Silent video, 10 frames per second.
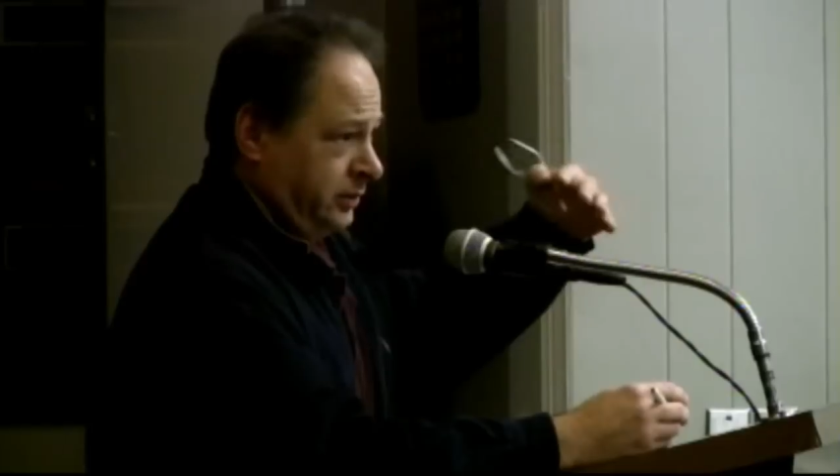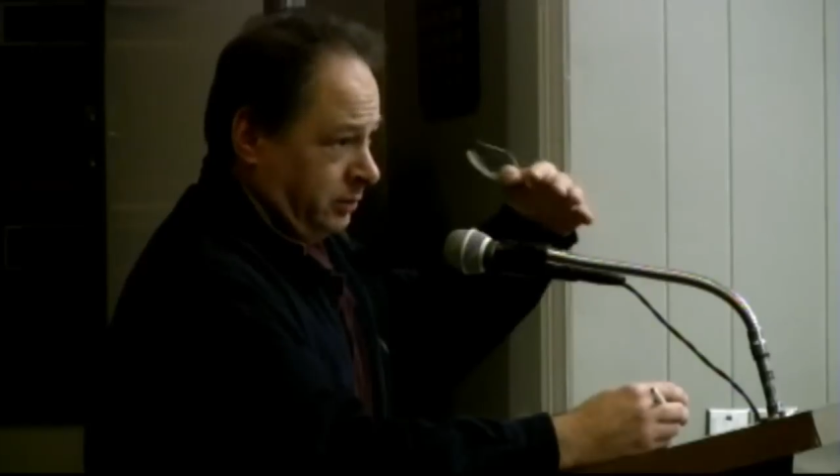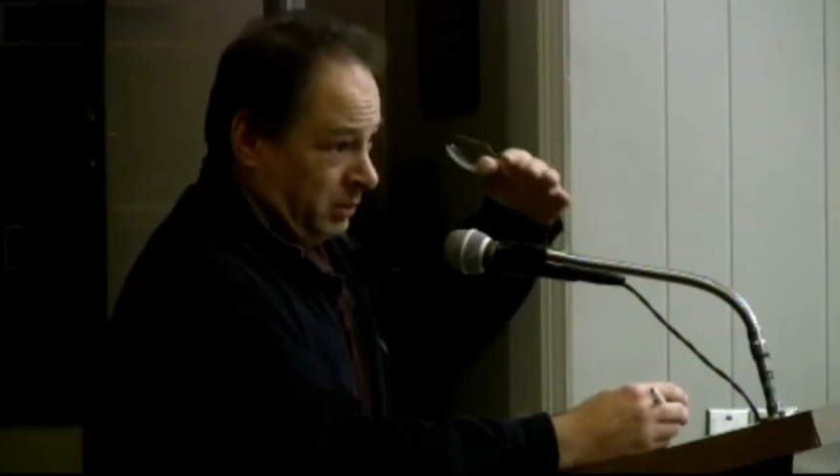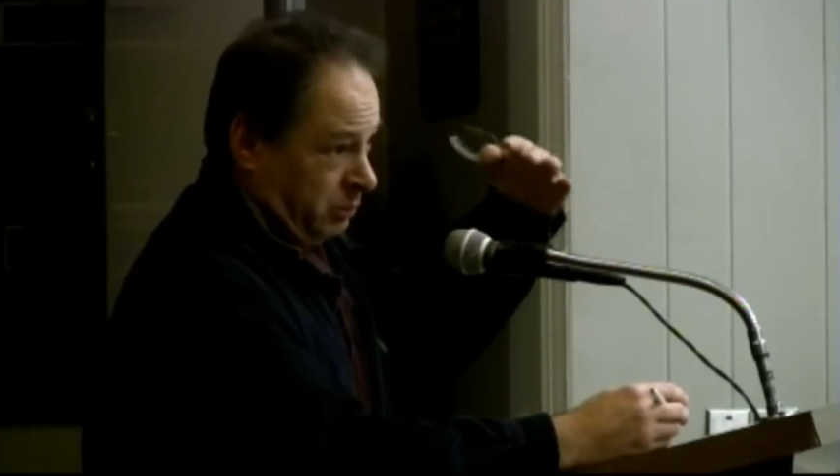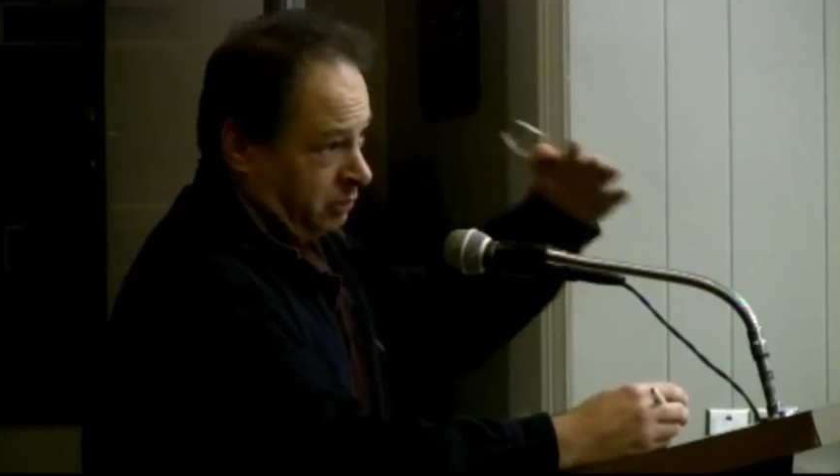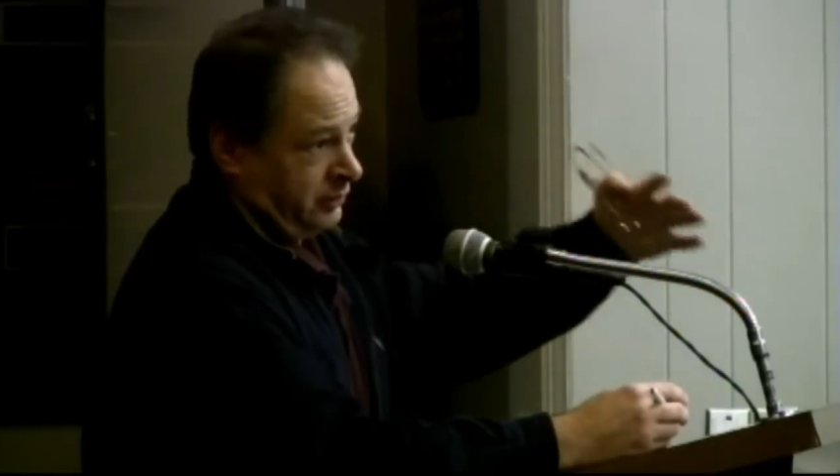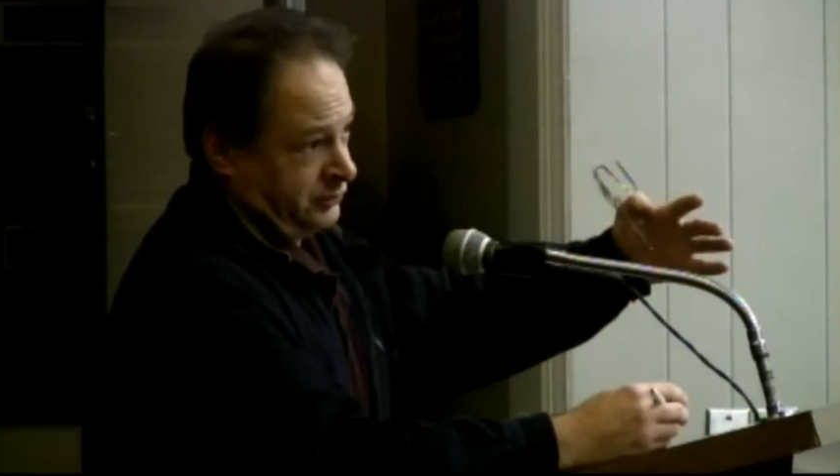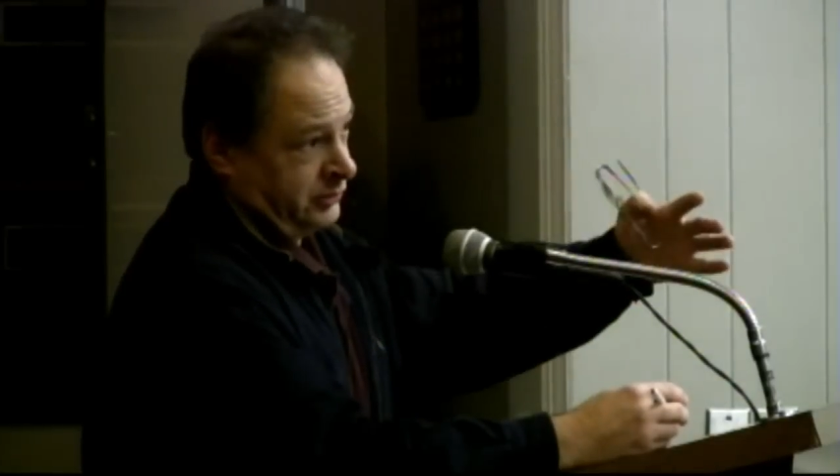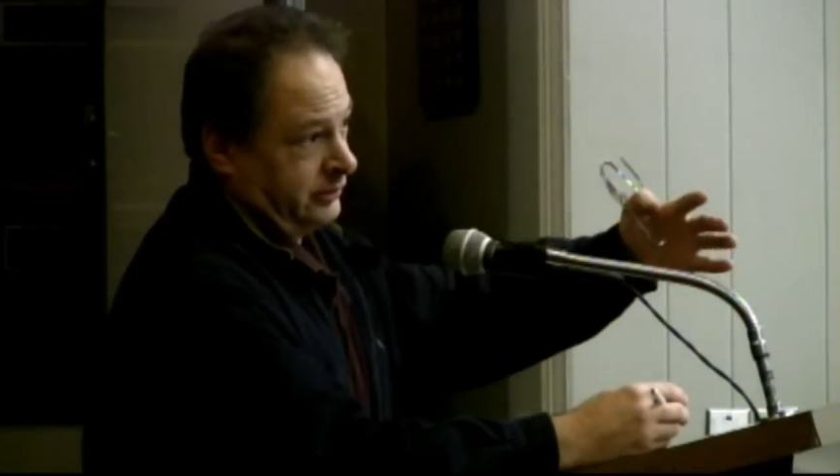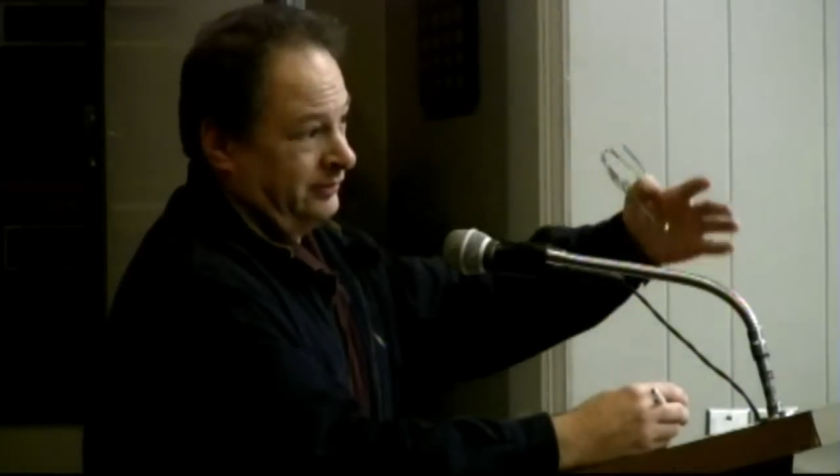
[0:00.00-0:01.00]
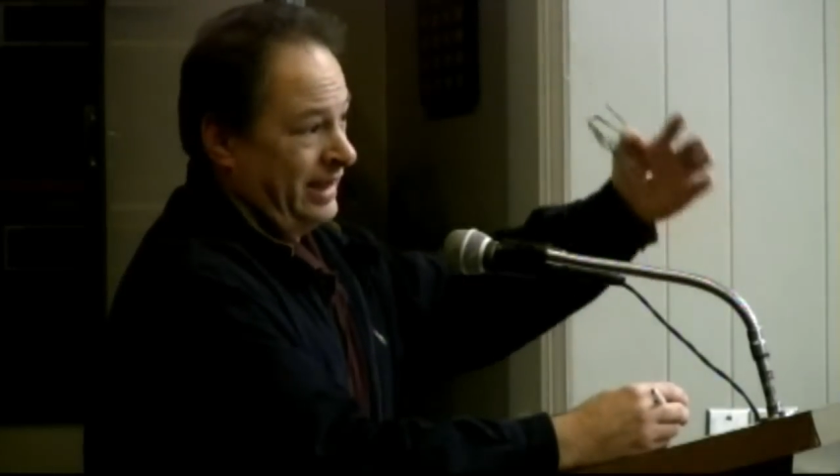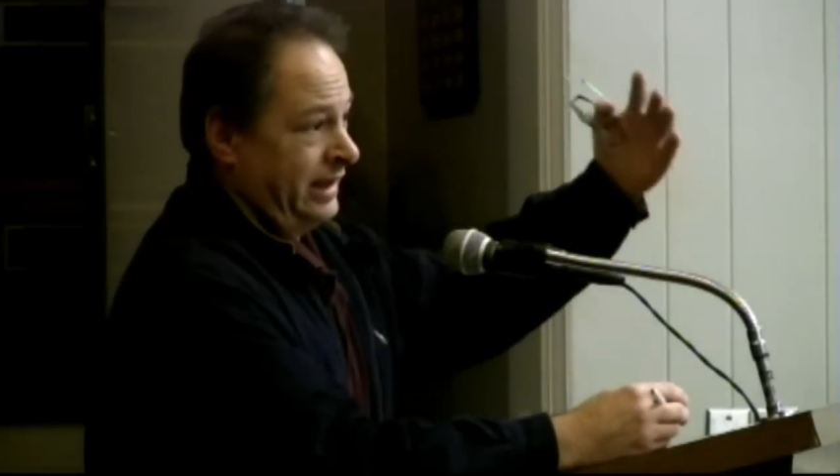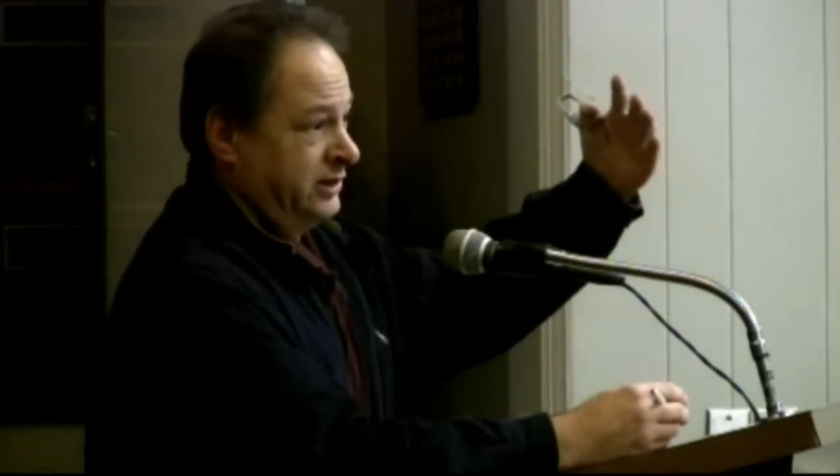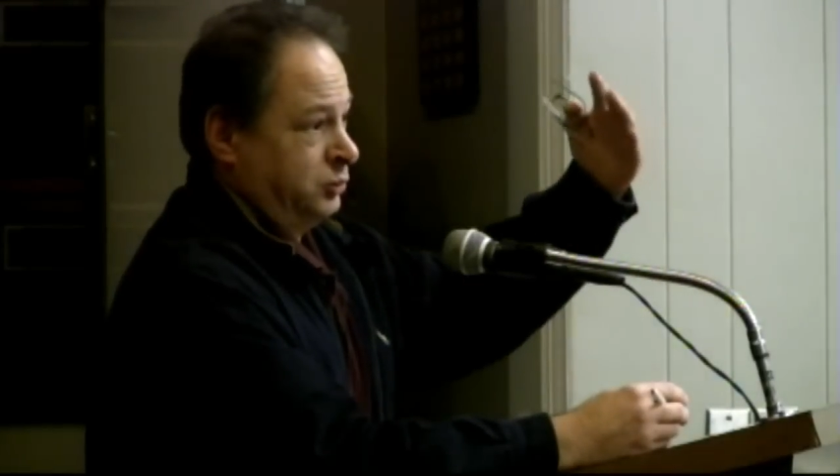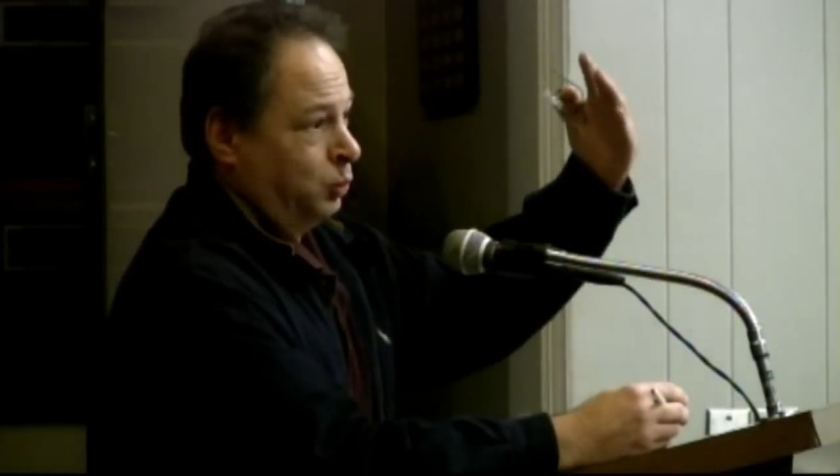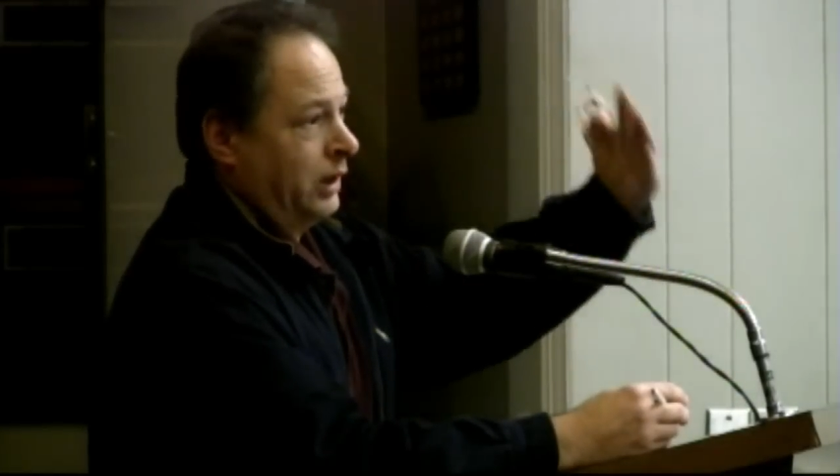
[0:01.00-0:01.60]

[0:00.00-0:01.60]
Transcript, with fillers: to be preserved as